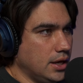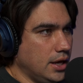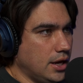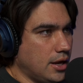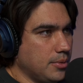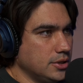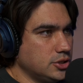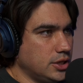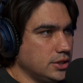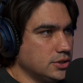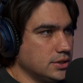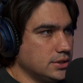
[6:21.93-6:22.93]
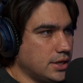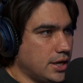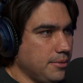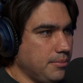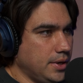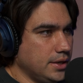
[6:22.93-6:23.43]
and I'm going to change the
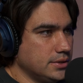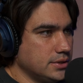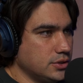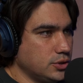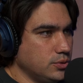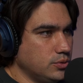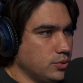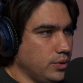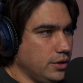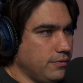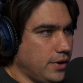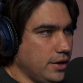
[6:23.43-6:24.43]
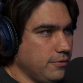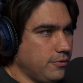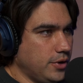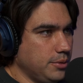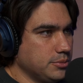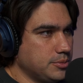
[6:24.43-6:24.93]
time base to 25
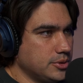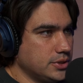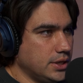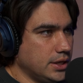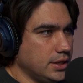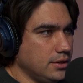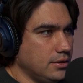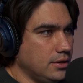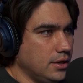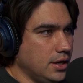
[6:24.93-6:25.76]
frames per second,